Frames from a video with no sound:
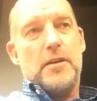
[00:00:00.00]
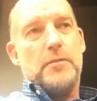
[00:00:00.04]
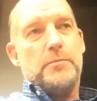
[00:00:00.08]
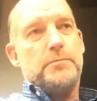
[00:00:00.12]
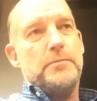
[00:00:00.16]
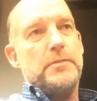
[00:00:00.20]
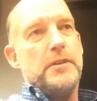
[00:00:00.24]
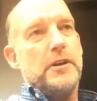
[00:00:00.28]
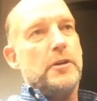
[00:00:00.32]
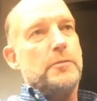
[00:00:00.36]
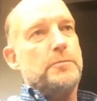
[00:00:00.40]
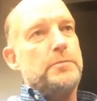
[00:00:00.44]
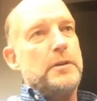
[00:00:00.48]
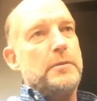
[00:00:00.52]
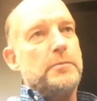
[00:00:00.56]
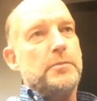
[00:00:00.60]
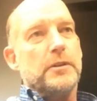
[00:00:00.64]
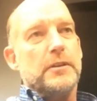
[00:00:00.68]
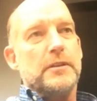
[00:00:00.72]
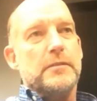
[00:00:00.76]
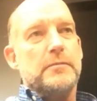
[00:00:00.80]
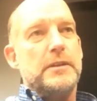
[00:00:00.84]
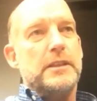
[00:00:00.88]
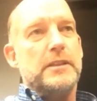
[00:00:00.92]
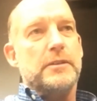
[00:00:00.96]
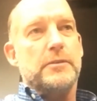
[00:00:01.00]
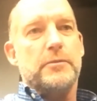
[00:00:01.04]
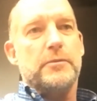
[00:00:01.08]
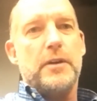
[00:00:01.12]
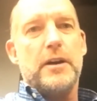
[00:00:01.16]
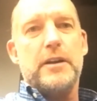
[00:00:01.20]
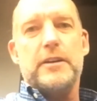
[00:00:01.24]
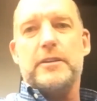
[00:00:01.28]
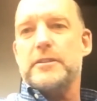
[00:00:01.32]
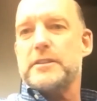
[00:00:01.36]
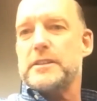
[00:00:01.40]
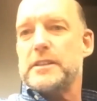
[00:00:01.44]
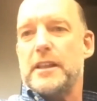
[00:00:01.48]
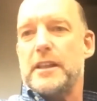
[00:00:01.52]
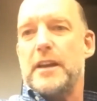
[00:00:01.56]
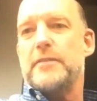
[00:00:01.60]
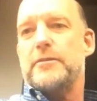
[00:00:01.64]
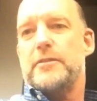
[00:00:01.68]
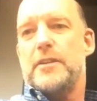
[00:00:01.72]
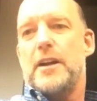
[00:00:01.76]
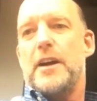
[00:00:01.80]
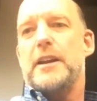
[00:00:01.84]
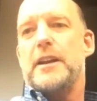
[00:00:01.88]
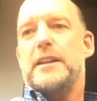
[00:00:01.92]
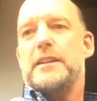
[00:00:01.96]
there are people, I mean, the runners
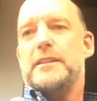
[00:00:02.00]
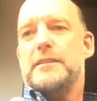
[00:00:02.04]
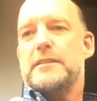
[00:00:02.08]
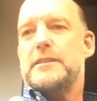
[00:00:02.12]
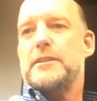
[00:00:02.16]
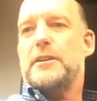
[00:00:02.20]
love running.